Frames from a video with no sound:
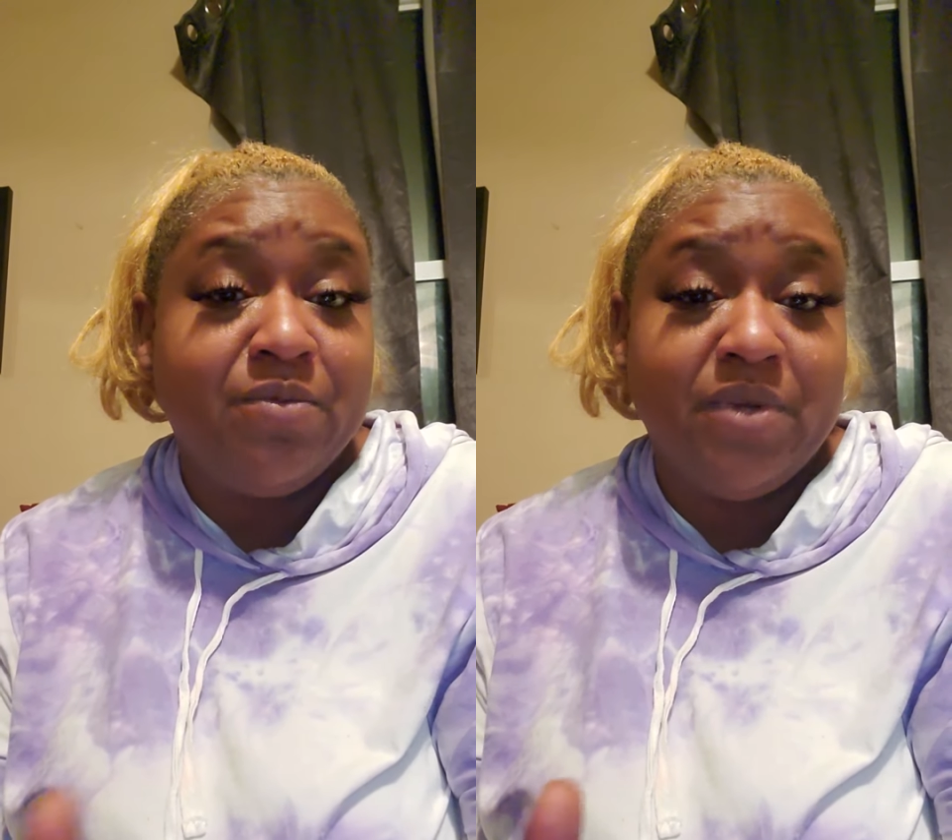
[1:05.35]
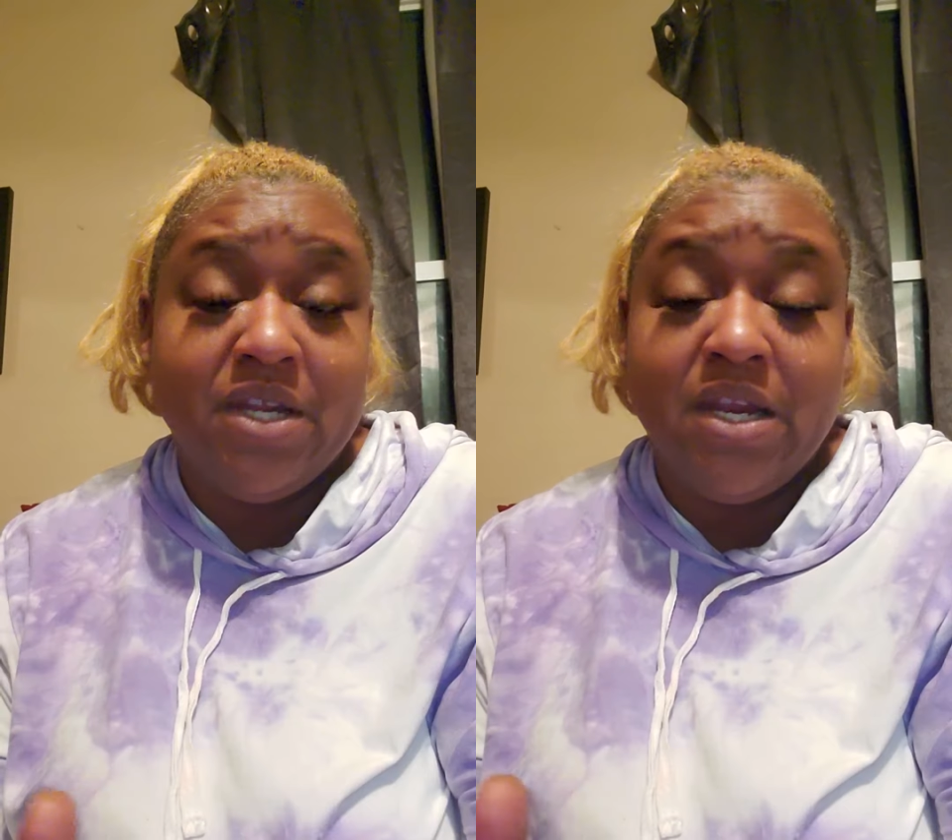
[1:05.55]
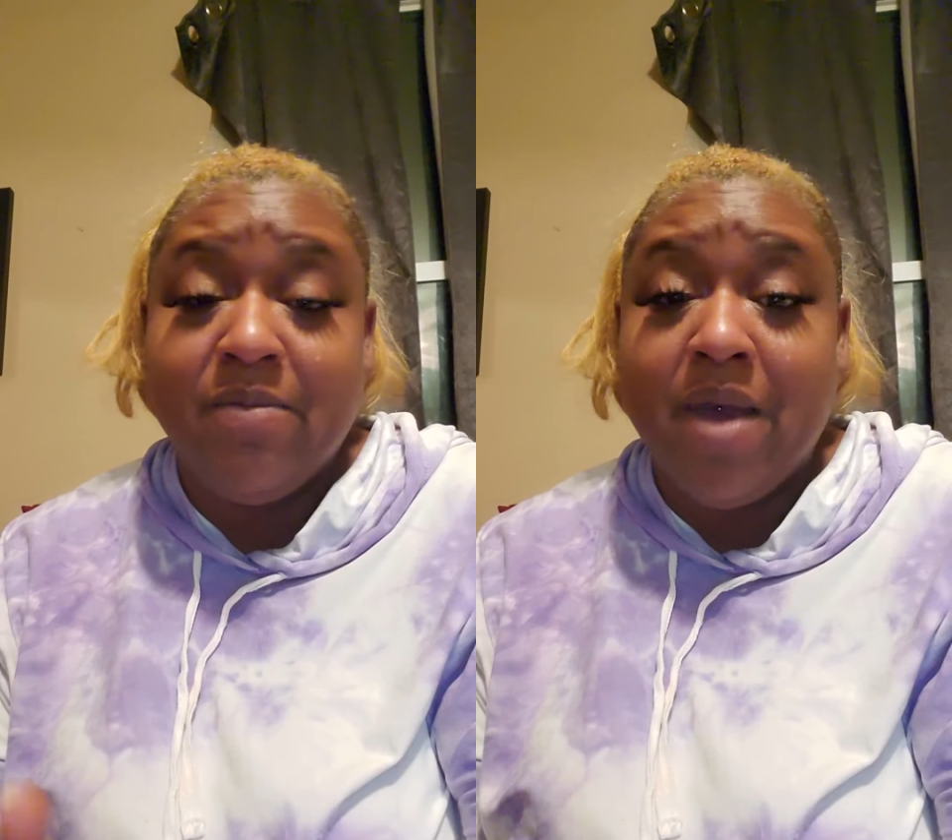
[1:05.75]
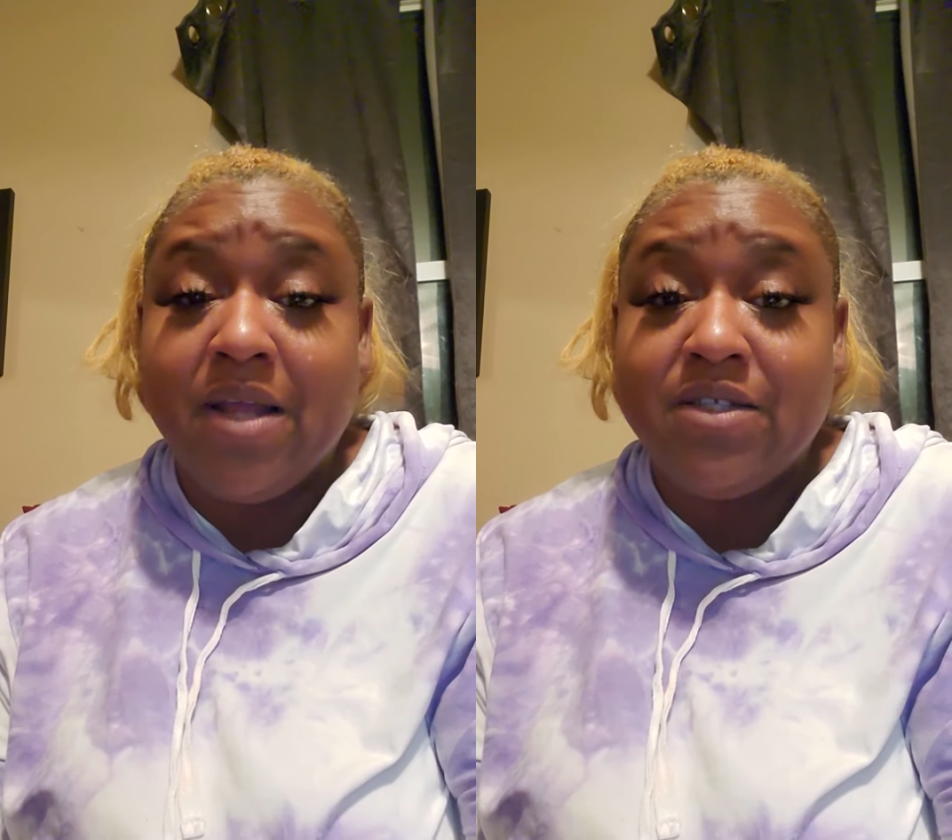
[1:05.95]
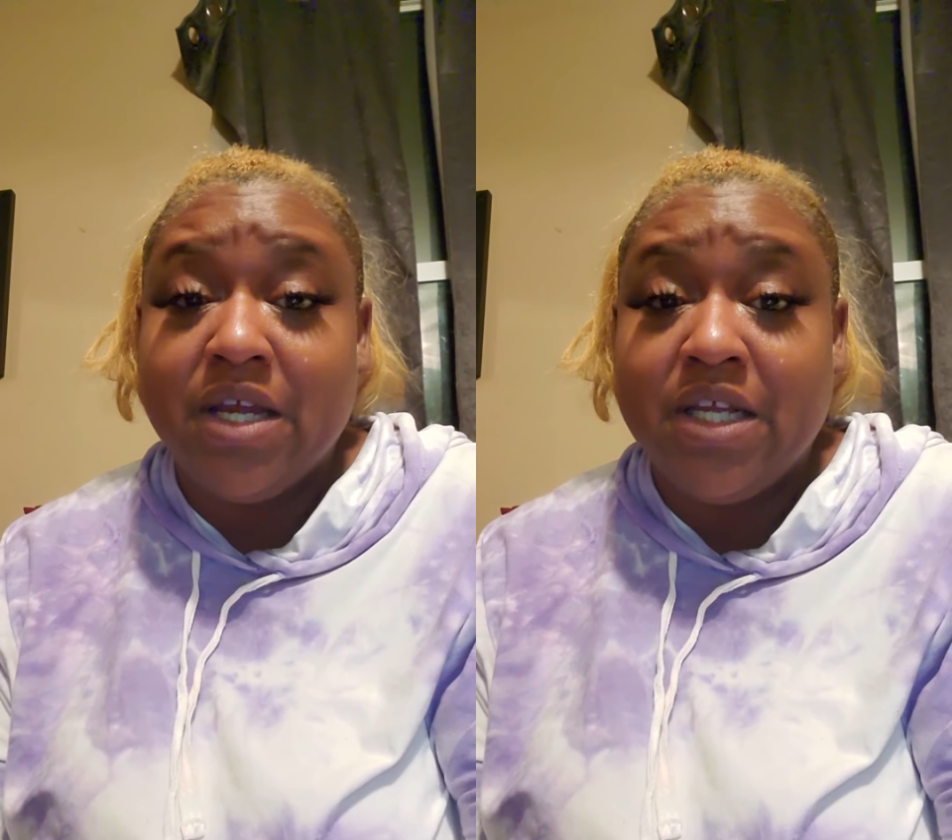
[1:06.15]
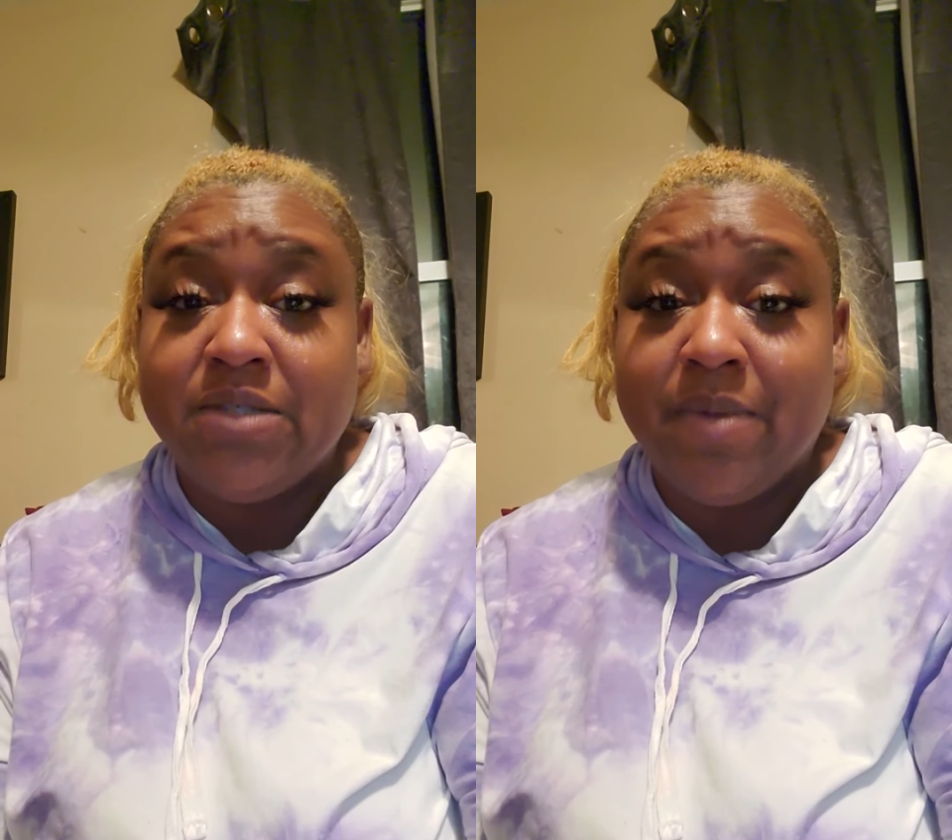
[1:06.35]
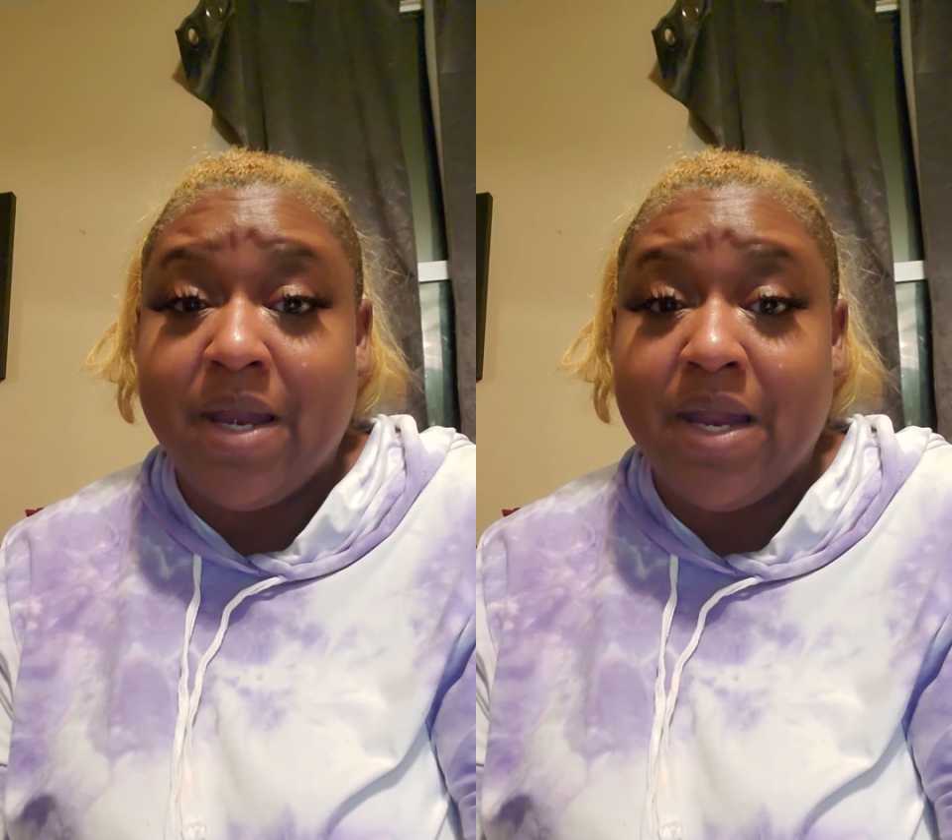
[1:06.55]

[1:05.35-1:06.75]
but then it might change my